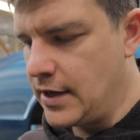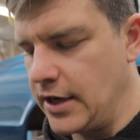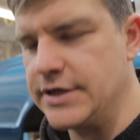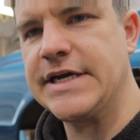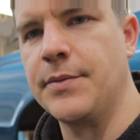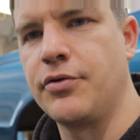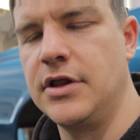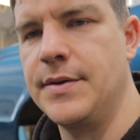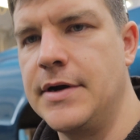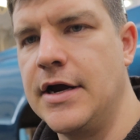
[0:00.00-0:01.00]
I'm going to take a
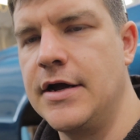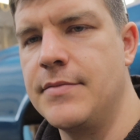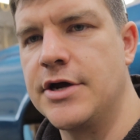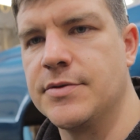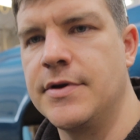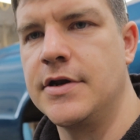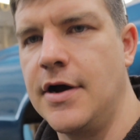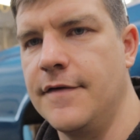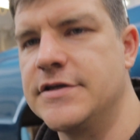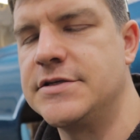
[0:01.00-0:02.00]
preliminary measurement
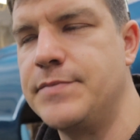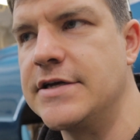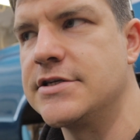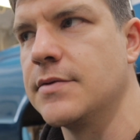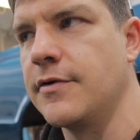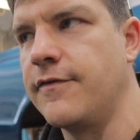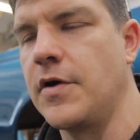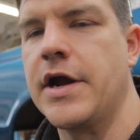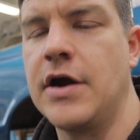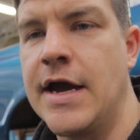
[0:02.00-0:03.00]
of the spacer
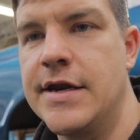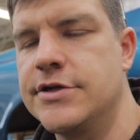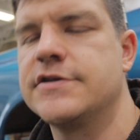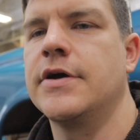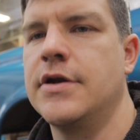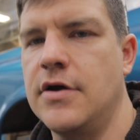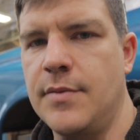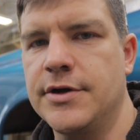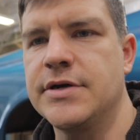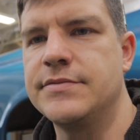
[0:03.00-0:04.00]
before I grind it, just so I know
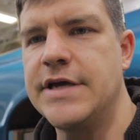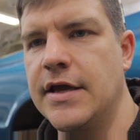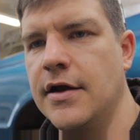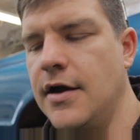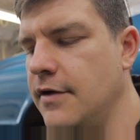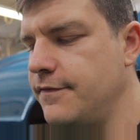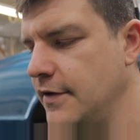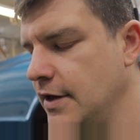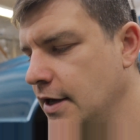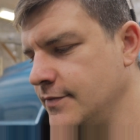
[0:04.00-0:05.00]
how much I'm taking off.
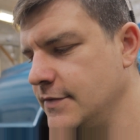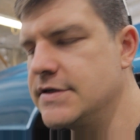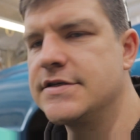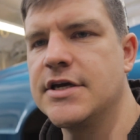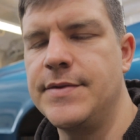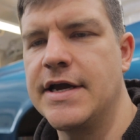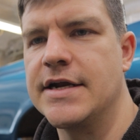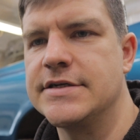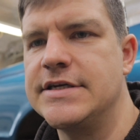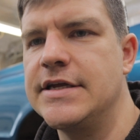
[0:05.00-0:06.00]
This is going to be
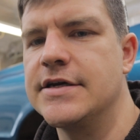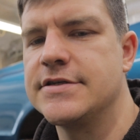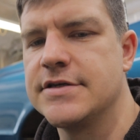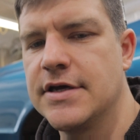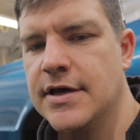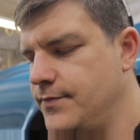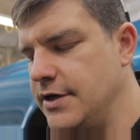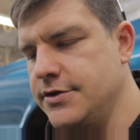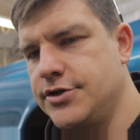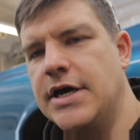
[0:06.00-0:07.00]
kind of tedious, but
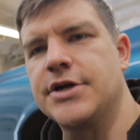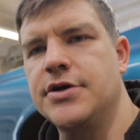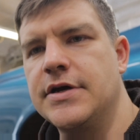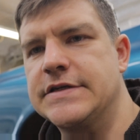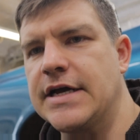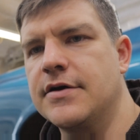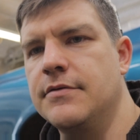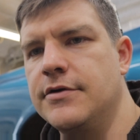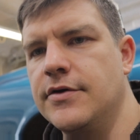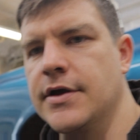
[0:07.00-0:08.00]
I'll try to show you exactly what
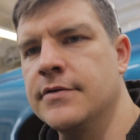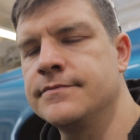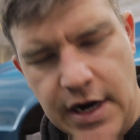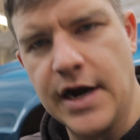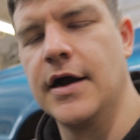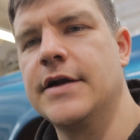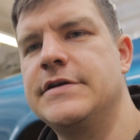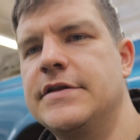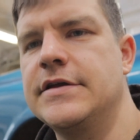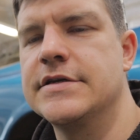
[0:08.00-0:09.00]
I'm doing. All right, I'm going to
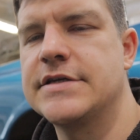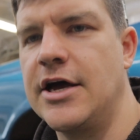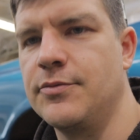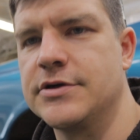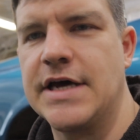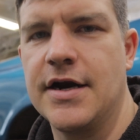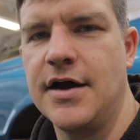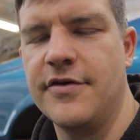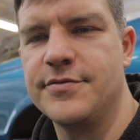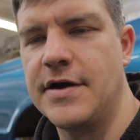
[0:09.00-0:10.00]
take these calipers on and
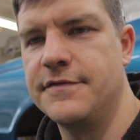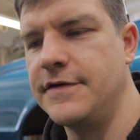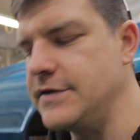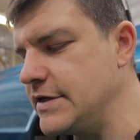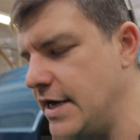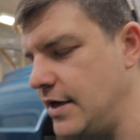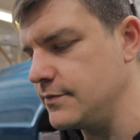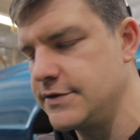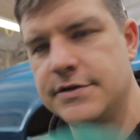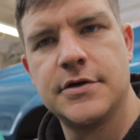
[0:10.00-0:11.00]
off about 50
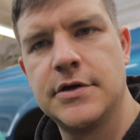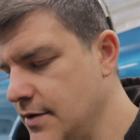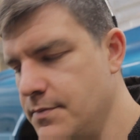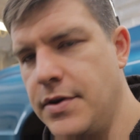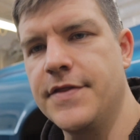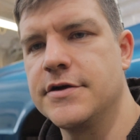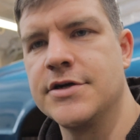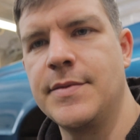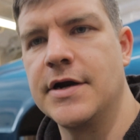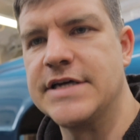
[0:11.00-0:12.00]
times, but there's
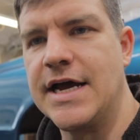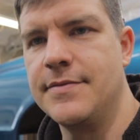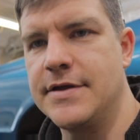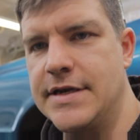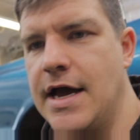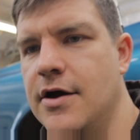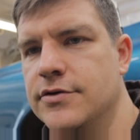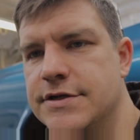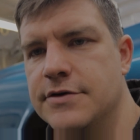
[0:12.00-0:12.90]
no better time than now to